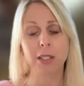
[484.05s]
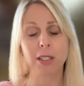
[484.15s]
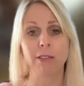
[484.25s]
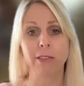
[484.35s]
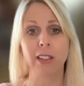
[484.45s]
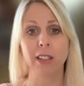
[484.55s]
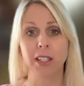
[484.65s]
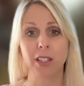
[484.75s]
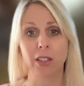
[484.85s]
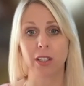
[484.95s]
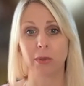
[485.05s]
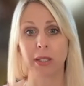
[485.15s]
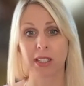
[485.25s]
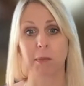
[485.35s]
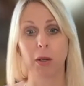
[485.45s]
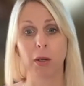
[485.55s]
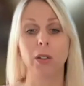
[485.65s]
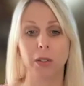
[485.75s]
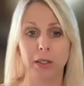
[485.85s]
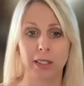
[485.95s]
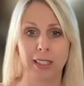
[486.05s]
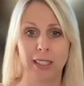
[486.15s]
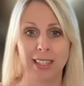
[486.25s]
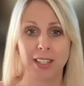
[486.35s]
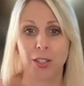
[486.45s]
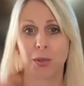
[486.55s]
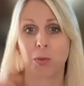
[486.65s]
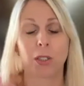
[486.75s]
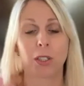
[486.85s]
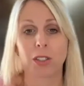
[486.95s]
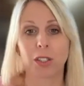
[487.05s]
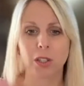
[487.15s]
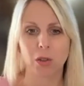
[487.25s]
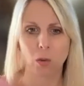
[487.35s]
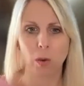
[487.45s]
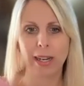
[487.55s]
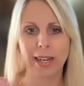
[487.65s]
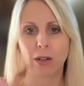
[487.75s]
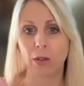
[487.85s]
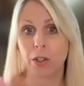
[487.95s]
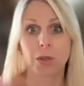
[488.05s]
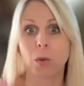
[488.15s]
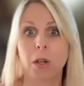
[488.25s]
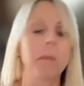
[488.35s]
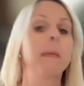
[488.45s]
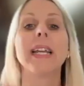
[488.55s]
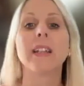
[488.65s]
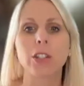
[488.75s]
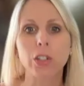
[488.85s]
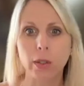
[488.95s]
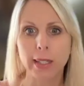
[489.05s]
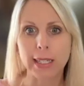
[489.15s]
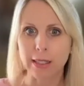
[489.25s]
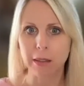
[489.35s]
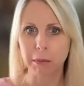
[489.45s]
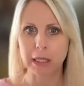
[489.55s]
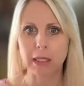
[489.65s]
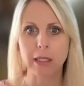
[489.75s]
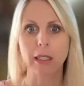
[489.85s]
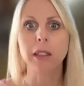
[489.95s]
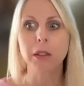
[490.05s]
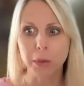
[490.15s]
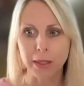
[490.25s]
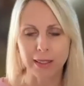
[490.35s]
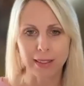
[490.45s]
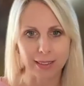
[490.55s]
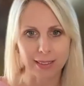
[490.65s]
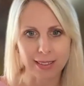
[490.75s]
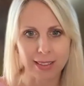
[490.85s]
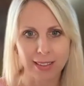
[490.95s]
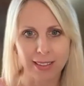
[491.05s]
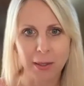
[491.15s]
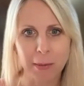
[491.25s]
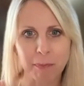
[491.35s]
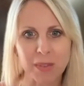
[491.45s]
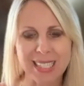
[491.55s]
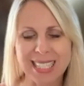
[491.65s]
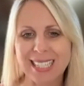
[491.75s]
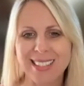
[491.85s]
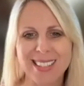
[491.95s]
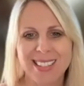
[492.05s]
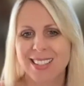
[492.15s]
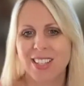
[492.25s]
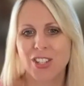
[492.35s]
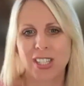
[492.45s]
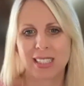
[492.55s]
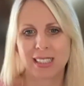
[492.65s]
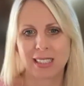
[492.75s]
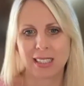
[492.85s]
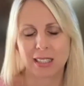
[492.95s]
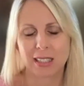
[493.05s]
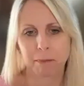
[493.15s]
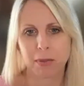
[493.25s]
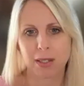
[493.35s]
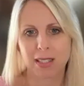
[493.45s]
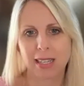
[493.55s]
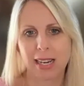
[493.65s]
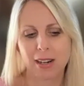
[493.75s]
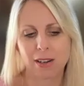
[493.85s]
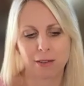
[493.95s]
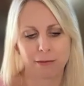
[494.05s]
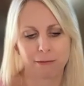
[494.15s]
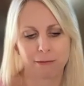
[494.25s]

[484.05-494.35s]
it can feel like you're going to explode and you just want it to go away, or you just want to make a choice and be done with it. This indecision and this state of,